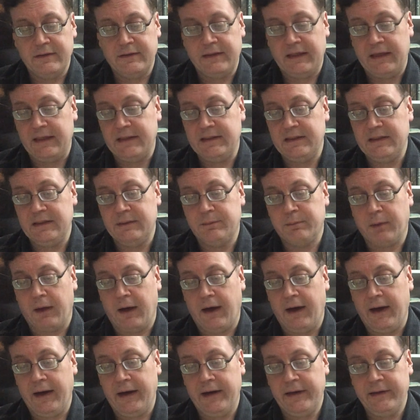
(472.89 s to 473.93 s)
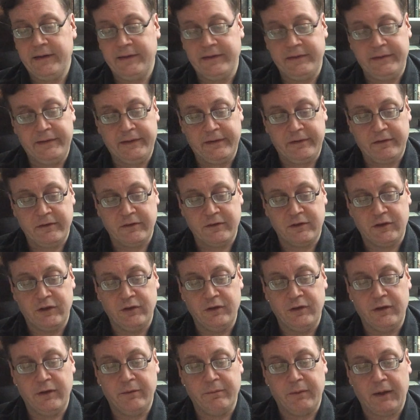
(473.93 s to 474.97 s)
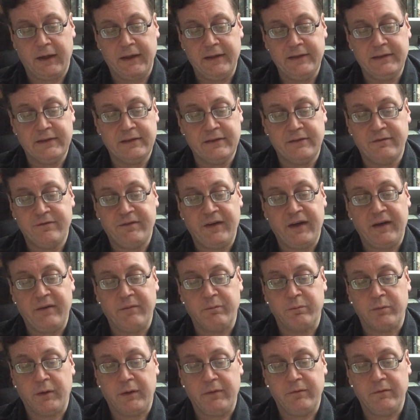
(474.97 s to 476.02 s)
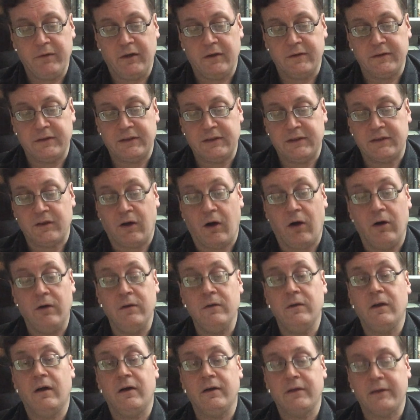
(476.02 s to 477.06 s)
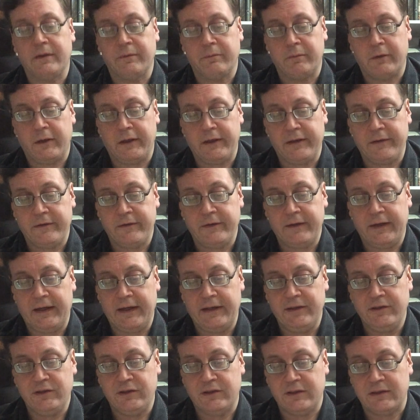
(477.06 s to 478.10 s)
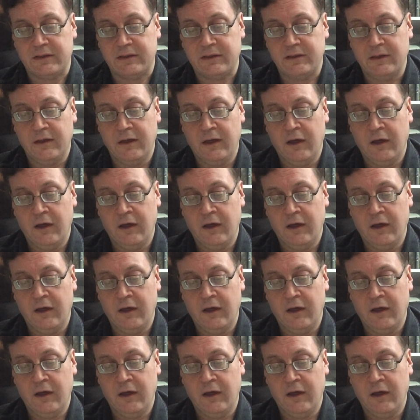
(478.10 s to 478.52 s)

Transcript: daisies pied and yellow cuckoo buds and fair primroses all along the briery hedges,